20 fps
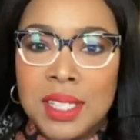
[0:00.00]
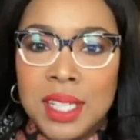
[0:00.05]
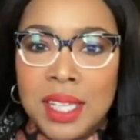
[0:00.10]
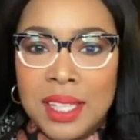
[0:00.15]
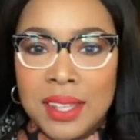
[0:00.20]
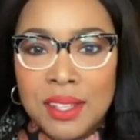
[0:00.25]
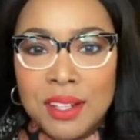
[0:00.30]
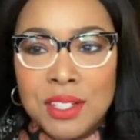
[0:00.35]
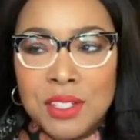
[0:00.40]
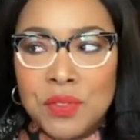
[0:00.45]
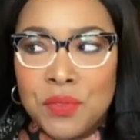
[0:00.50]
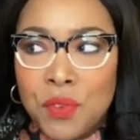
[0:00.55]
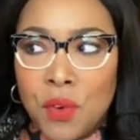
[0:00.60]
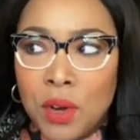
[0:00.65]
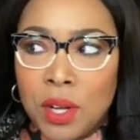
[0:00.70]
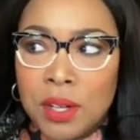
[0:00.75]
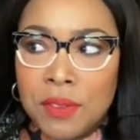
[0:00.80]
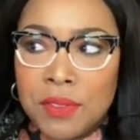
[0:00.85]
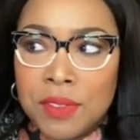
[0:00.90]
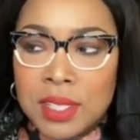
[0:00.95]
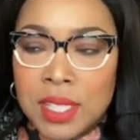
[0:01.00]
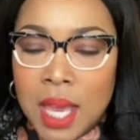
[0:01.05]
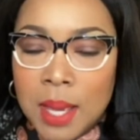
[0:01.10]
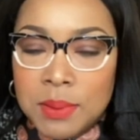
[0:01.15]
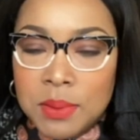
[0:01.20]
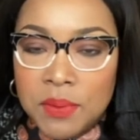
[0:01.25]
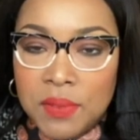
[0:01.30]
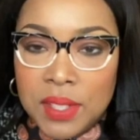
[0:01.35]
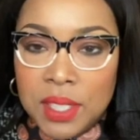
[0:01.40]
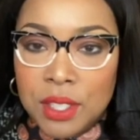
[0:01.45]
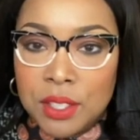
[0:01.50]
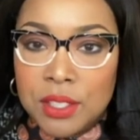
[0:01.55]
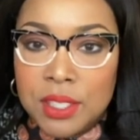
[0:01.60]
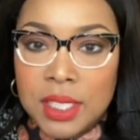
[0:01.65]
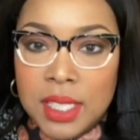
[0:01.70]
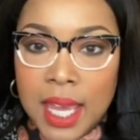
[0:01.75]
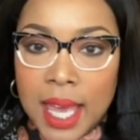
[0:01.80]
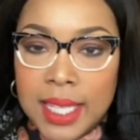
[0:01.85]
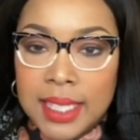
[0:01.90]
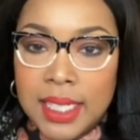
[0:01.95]
There's 4 different types of vinegars,
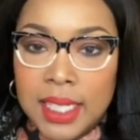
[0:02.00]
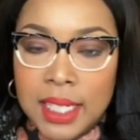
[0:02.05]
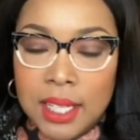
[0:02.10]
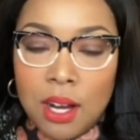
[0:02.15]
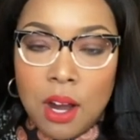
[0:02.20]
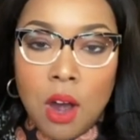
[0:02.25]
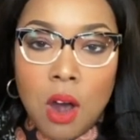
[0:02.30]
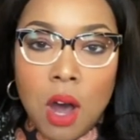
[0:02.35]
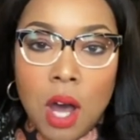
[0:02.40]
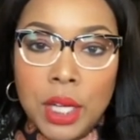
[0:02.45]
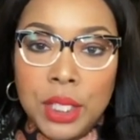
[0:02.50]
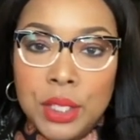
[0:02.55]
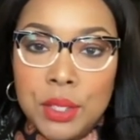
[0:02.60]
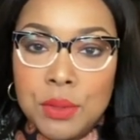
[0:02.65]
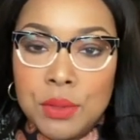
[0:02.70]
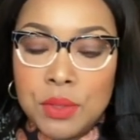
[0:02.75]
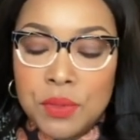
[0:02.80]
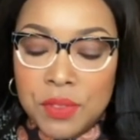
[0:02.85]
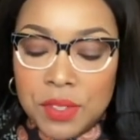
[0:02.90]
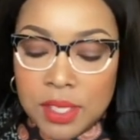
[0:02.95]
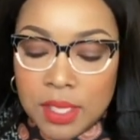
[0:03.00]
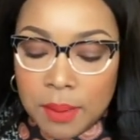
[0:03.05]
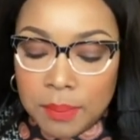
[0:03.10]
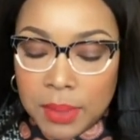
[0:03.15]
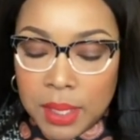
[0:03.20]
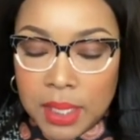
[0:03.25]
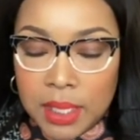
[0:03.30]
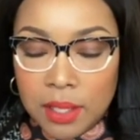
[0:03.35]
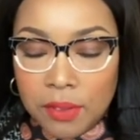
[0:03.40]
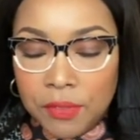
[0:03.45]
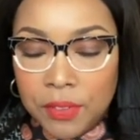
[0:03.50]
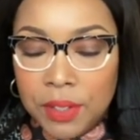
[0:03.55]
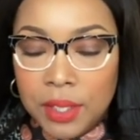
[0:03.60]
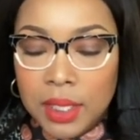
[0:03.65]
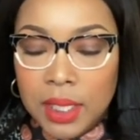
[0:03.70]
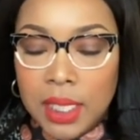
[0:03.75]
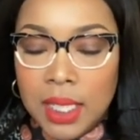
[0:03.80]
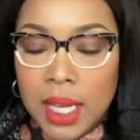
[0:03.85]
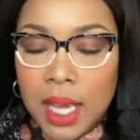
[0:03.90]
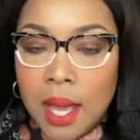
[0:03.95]
yes, and they're all used for something
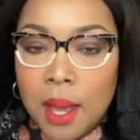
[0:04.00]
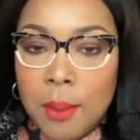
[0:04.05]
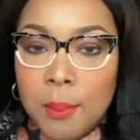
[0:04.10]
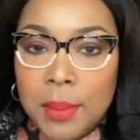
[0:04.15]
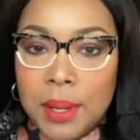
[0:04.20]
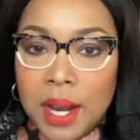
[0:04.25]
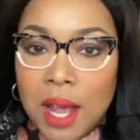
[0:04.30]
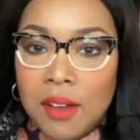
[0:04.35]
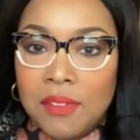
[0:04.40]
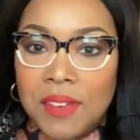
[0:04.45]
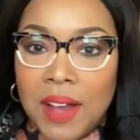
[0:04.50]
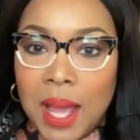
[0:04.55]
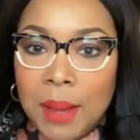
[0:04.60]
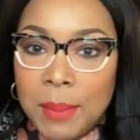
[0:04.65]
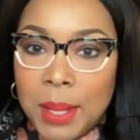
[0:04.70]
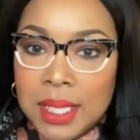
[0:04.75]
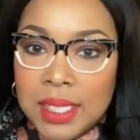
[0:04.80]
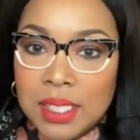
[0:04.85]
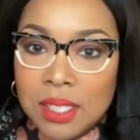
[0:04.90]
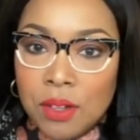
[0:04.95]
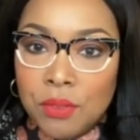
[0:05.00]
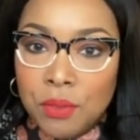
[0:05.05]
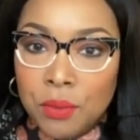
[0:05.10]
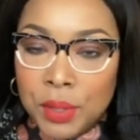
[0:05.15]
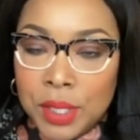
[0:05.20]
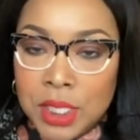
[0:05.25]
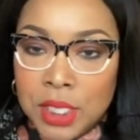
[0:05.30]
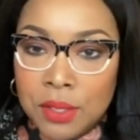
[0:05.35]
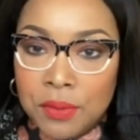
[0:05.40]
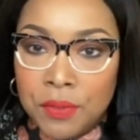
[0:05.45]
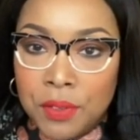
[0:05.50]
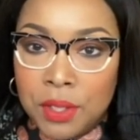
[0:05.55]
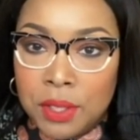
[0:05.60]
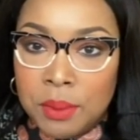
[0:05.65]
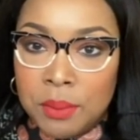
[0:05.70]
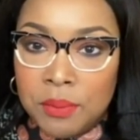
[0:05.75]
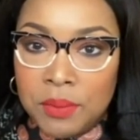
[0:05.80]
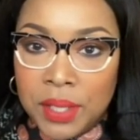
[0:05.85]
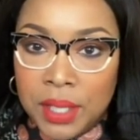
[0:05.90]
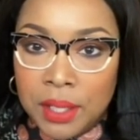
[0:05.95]
differently, but I find myself reaching for
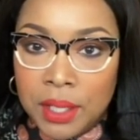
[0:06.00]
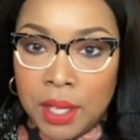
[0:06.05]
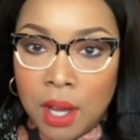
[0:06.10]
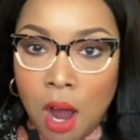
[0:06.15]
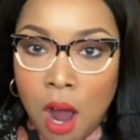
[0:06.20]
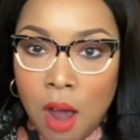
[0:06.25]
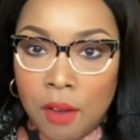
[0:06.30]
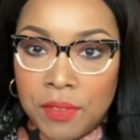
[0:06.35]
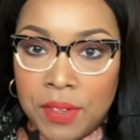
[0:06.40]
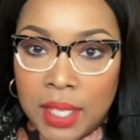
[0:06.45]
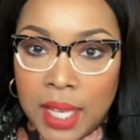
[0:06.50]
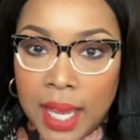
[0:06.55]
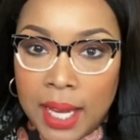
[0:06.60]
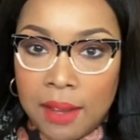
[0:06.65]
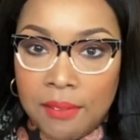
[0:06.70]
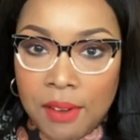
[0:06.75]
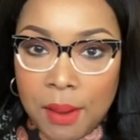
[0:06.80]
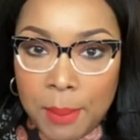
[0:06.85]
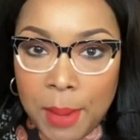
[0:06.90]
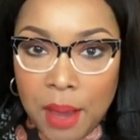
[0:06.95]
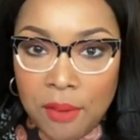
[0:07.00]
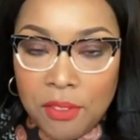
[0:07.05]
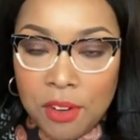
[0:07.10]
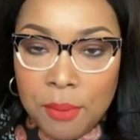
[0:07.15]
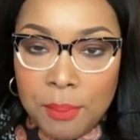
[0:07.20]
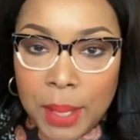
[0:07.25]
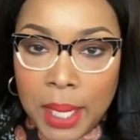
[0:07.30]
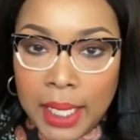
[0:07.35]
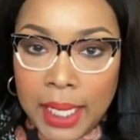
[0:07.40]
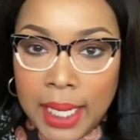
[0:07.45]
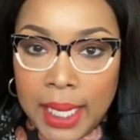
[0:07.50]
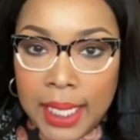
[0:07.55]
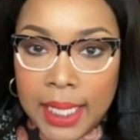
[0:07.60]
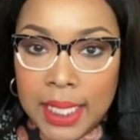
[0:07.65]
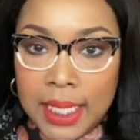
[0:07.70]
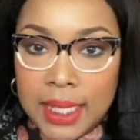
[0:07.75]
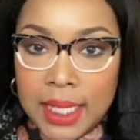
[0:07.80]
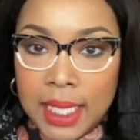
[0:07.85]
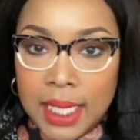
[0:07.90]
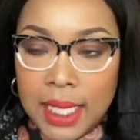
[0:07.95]
them very often. Like if I'm ever making
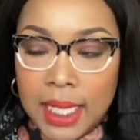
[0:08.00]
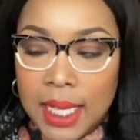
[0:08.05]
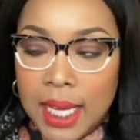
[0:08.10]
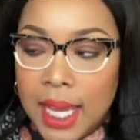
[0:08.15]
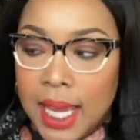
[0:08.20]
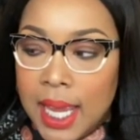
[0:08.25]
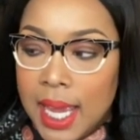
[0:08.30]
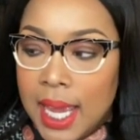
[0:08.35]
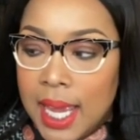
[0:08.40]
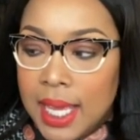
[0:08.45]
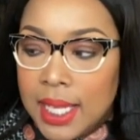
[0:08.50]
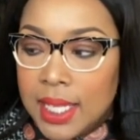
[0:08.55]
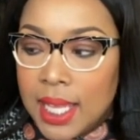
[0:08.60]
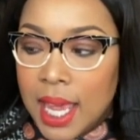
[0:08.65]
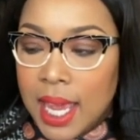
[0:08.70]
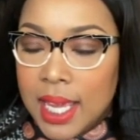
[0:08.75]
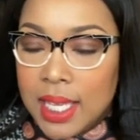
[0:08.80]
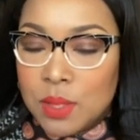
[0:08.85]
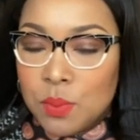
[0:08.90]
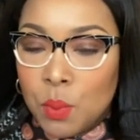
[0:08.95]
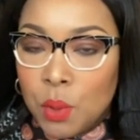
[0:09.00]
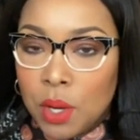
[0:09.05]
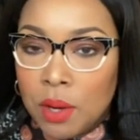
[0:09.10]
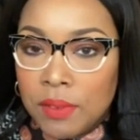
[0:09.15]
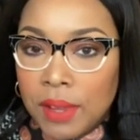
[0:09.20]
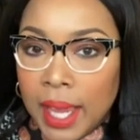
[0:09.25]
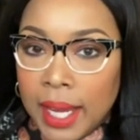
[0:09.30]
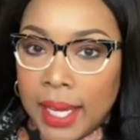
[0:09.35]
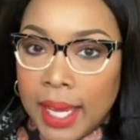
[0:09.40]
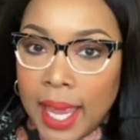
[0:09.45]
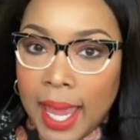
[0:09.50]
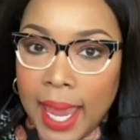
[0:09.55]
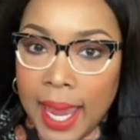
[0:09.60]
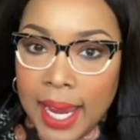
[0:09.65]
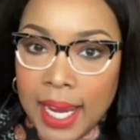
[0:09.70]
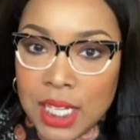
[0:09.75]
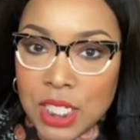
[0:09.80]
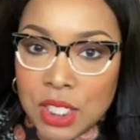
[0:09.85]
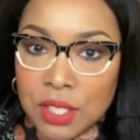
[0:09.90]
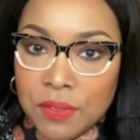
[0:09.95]
anything that is more of like an
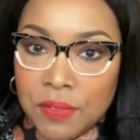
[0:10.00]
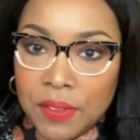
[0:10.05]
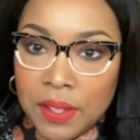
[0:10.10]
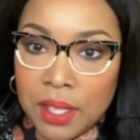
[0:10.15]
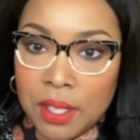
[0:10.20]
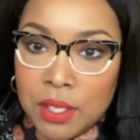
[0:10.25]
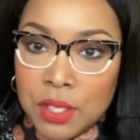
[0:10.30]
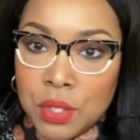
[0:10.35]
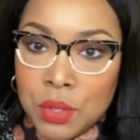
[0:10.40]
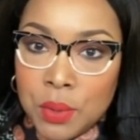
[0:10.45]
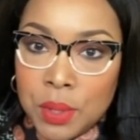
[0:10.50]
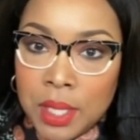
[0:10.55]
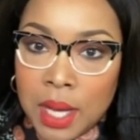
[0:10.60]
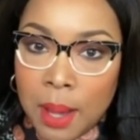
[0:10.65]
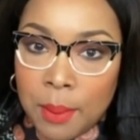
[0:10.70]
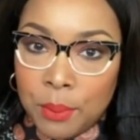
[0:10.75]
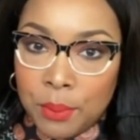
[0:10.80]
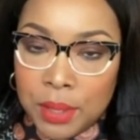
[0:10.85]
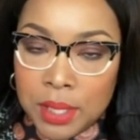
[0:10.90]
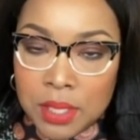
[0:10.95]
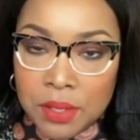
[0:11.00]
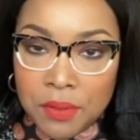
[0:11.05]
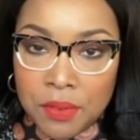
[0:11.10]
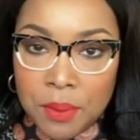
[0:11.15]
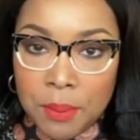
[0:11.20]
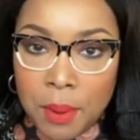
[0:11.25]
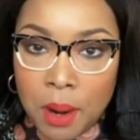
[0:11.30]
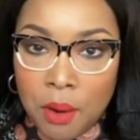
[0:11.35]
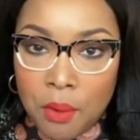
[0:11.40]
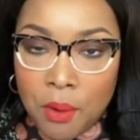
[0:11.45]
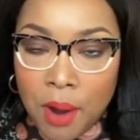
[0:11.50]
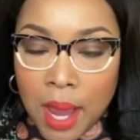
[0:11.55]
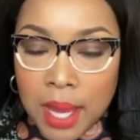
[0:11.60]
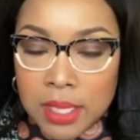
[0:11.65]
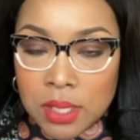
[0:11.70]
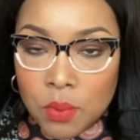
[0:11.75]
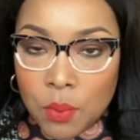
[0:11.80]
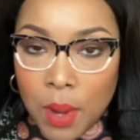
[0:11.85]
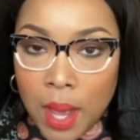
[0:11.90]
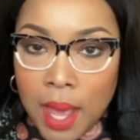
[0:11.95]
Asian flair to it, I'm reaching for my
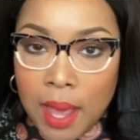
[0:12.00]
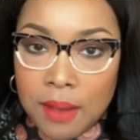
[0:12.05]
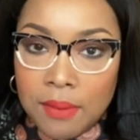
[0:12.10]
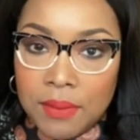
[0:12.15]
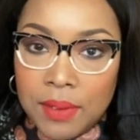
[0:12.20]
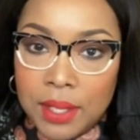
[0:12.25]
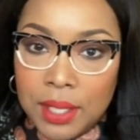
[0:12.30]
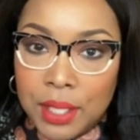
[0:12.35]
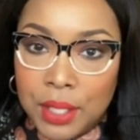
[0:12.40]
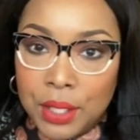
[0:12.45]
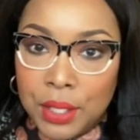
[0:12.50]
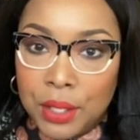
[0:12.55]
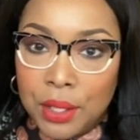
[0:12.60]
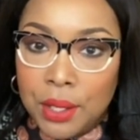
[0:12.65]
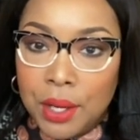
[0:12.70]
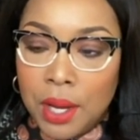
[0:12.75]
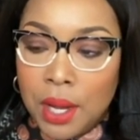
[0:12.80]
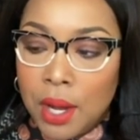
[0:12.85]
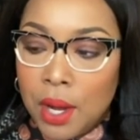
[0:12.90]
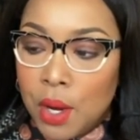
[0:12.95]
rice wine vinegar.